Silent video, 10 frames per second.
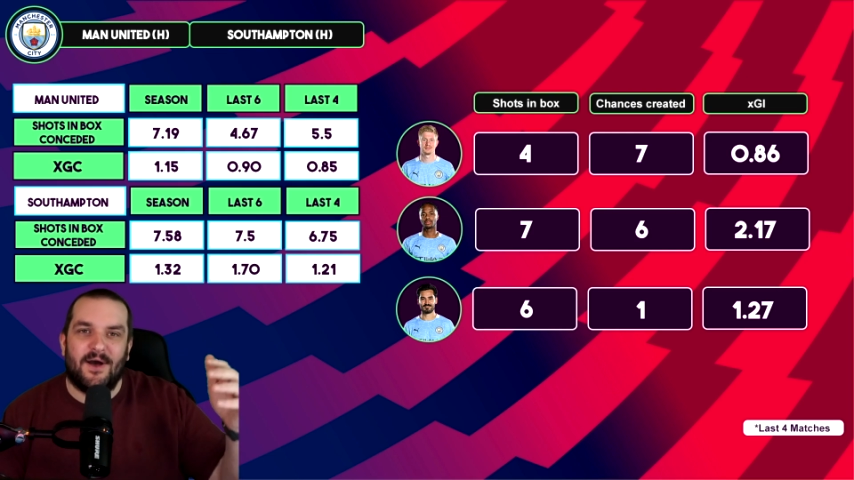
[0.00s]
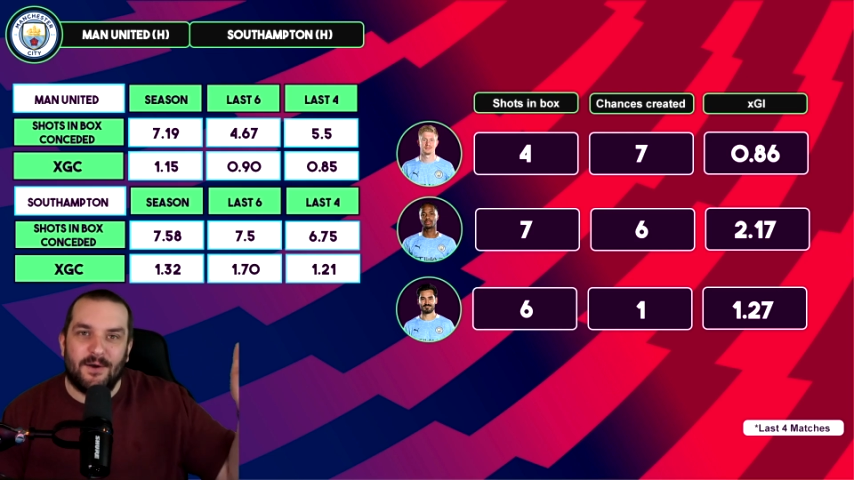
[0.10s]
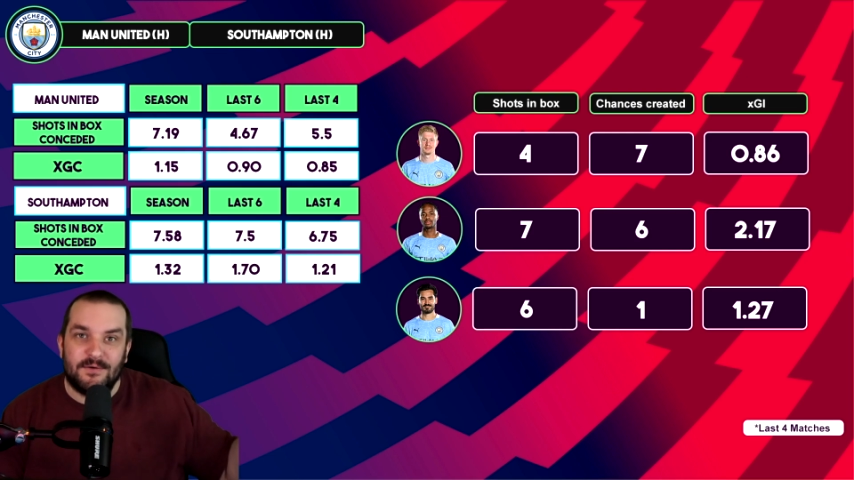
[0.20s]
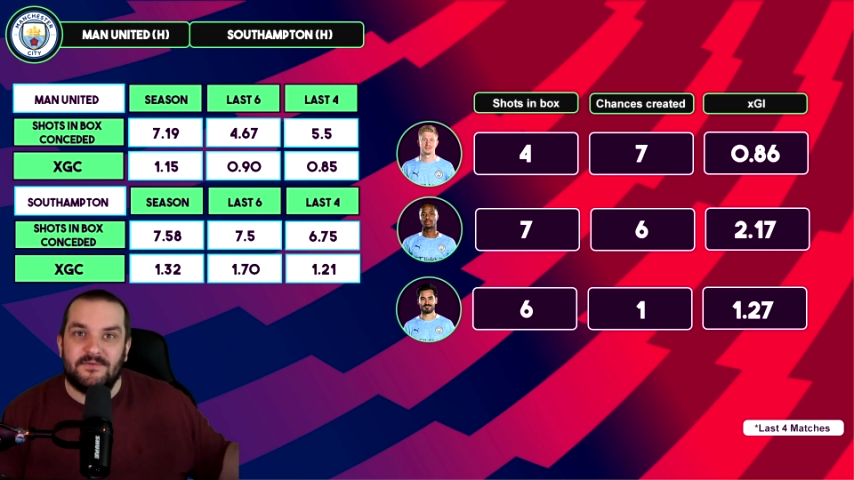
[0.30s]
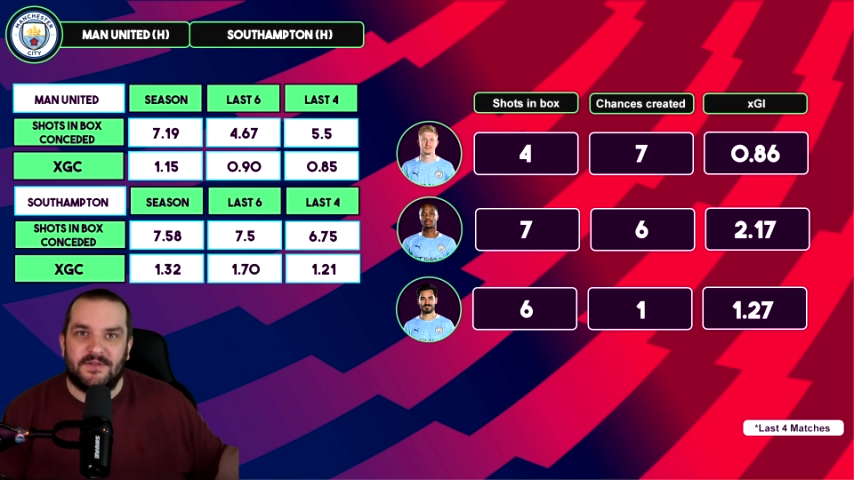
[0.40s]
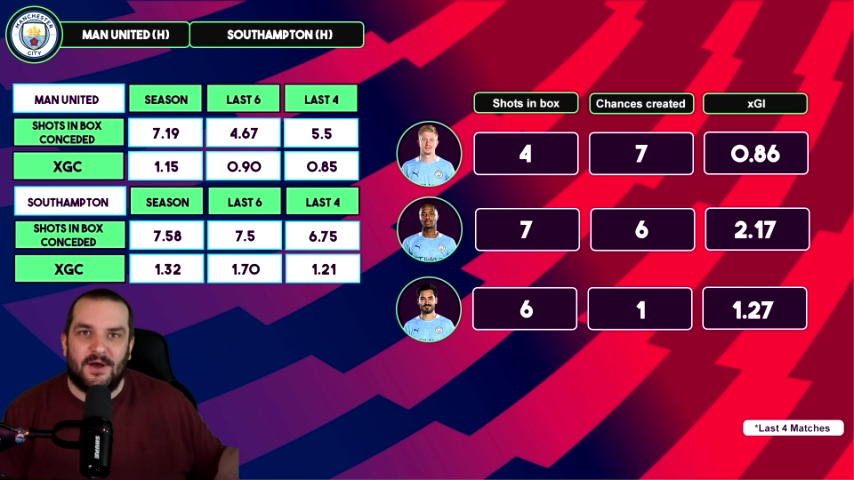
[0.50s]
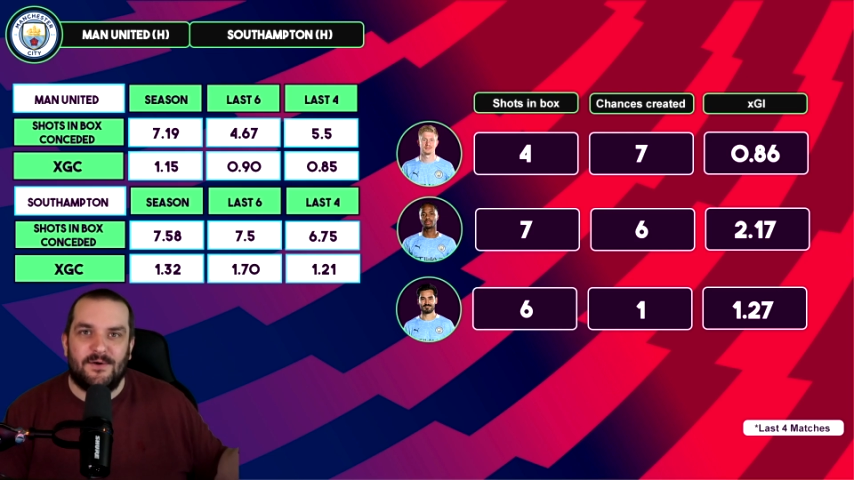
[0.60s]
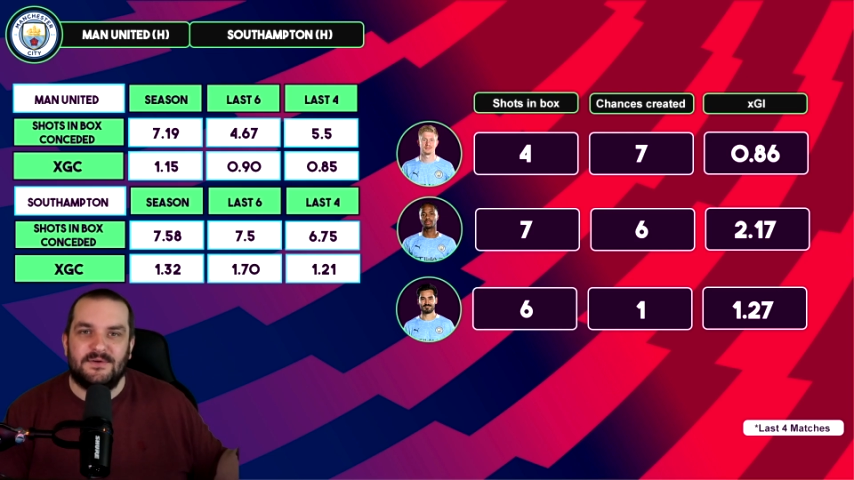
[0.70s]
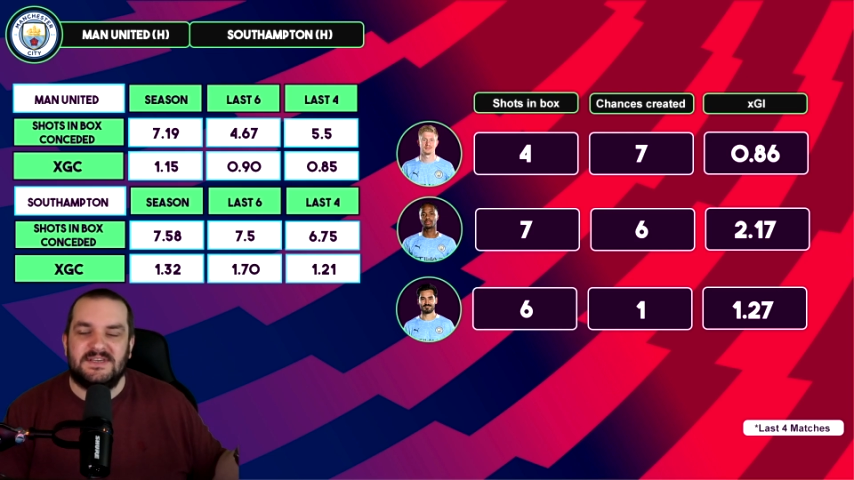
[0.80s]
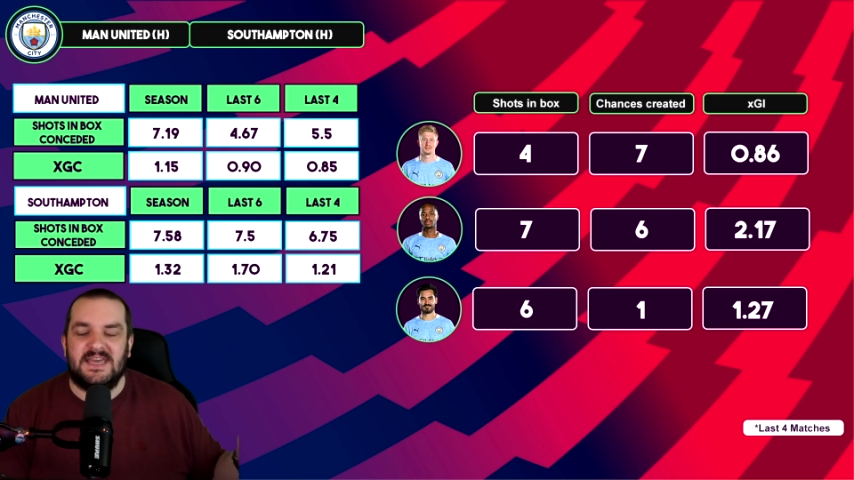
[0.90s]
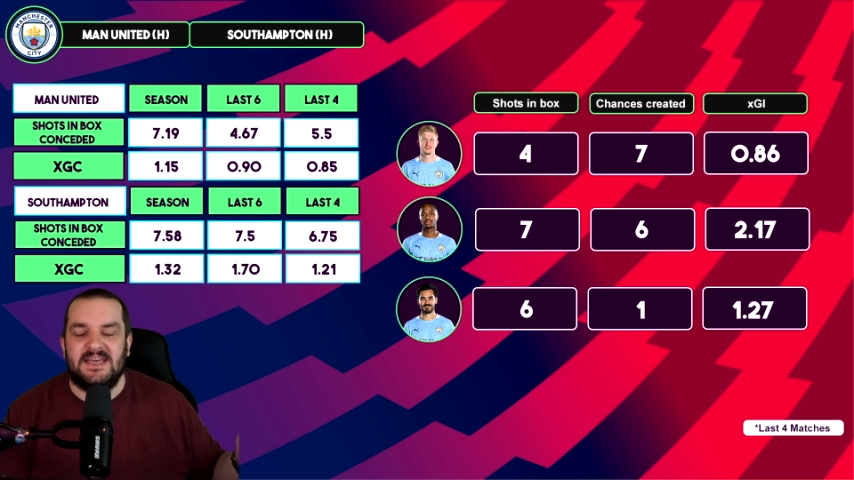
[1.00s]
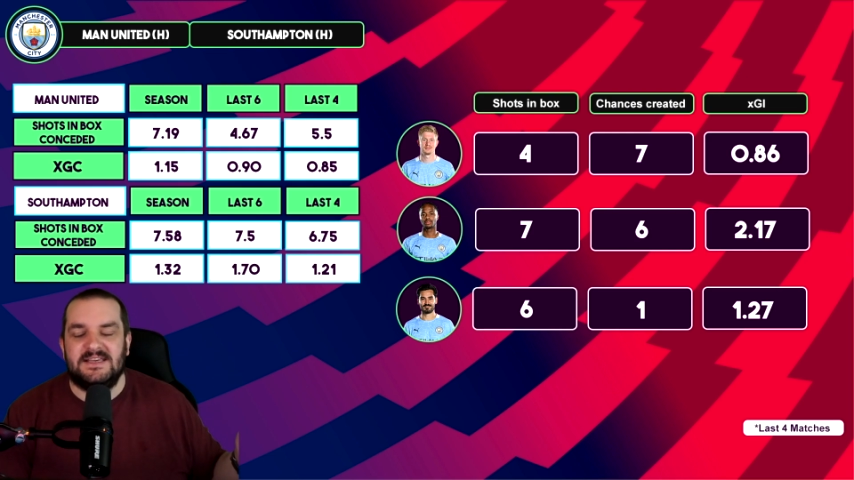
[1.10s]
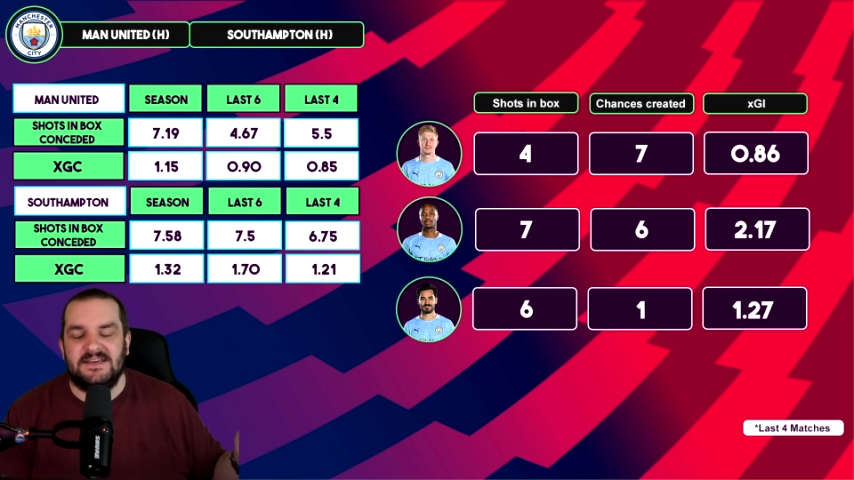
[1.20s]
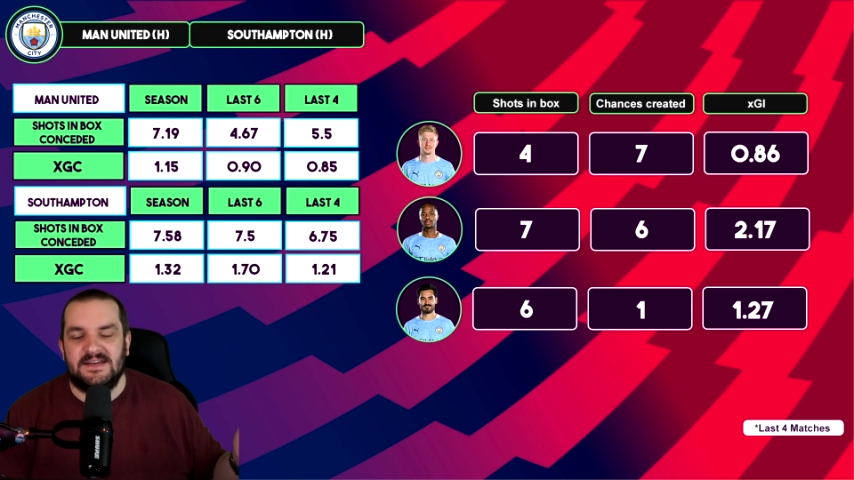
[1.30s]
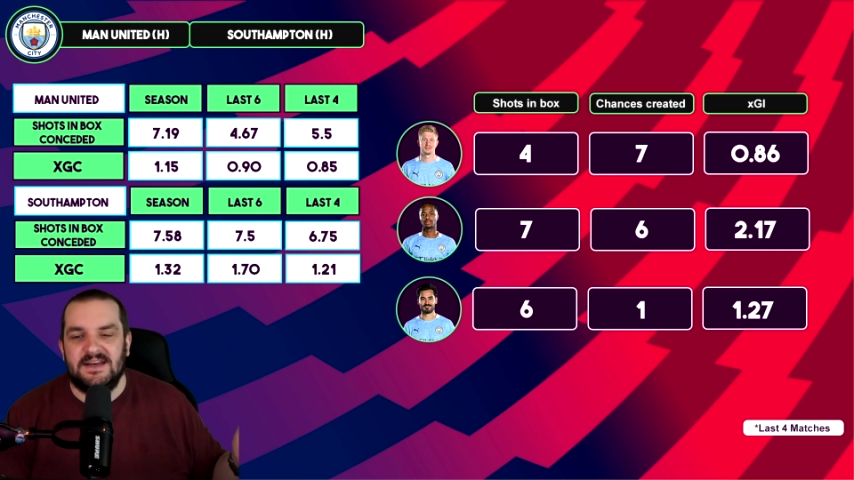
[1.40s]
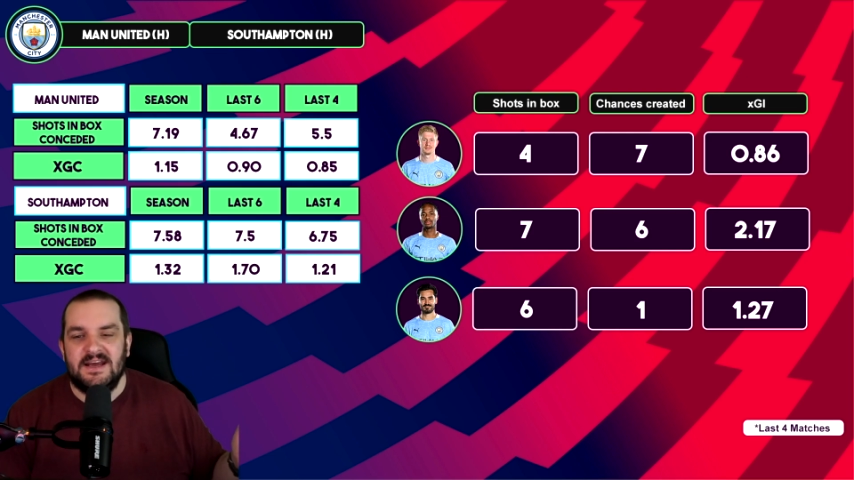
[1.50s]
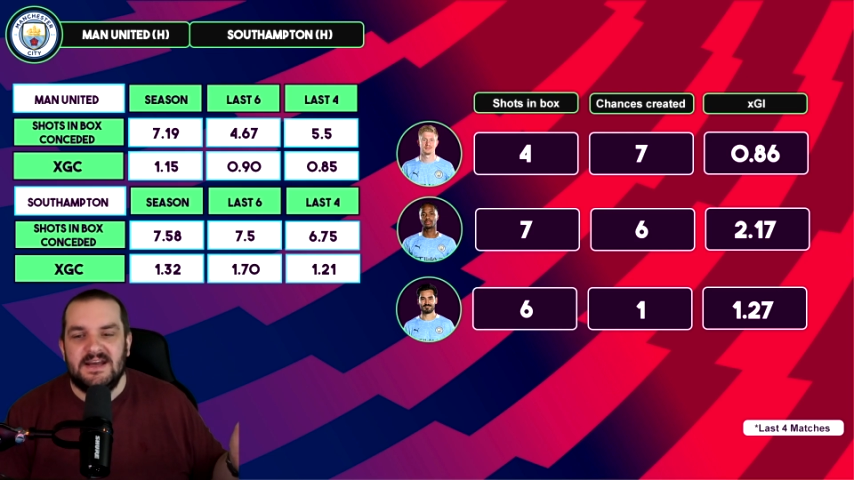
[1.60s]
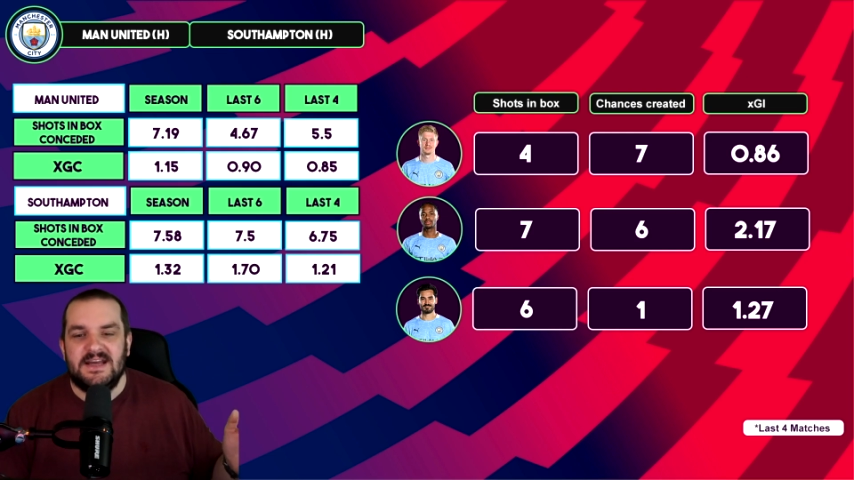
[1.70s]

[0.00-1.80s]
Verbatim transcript: over the whole season,